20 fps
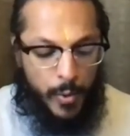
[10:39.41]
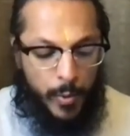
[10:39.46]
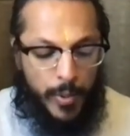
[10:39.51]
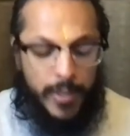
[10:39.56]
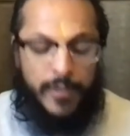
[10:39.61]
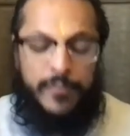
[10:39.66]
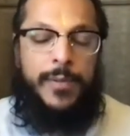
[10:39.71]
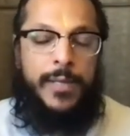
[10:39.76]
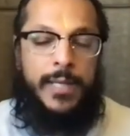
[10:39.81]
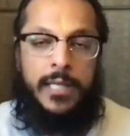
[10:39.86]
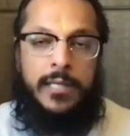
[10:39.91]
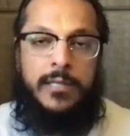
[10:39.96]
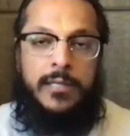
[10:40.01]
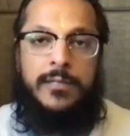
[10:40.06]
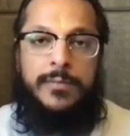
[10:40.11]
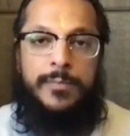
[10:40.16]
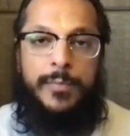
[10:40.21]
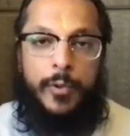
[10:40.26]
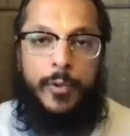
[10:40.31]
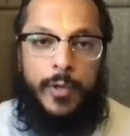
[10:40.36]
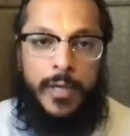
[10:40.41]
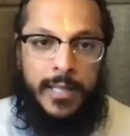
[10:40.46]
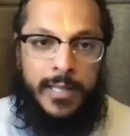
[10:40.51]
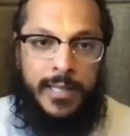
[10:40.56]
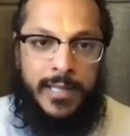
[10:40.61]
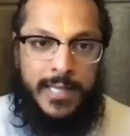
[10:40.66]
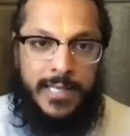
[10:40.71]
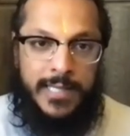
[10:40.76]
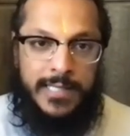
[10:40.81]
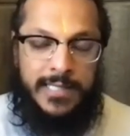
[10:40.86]
we've been
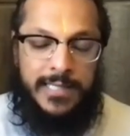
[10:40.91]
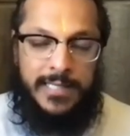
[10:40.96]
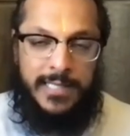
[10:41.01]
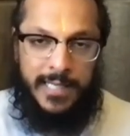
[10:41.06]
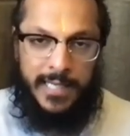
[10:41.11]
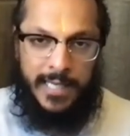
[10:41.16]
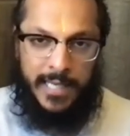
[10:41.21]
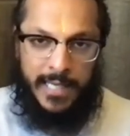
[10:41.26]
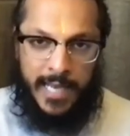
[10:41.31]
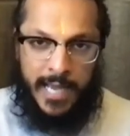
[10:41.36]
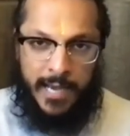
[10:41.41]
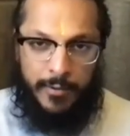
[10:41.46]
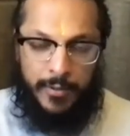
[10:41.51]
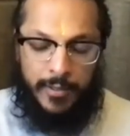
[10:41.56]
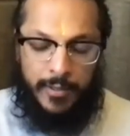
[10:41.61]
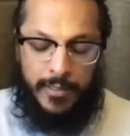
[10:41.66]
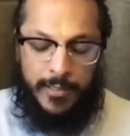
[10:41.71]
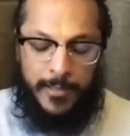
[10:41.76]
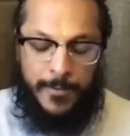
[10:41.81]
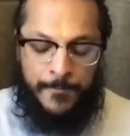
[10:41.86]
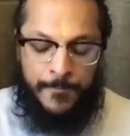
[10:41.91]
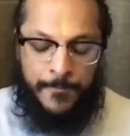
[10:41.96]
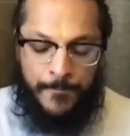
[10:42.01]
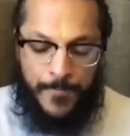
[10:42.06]
exploring this in our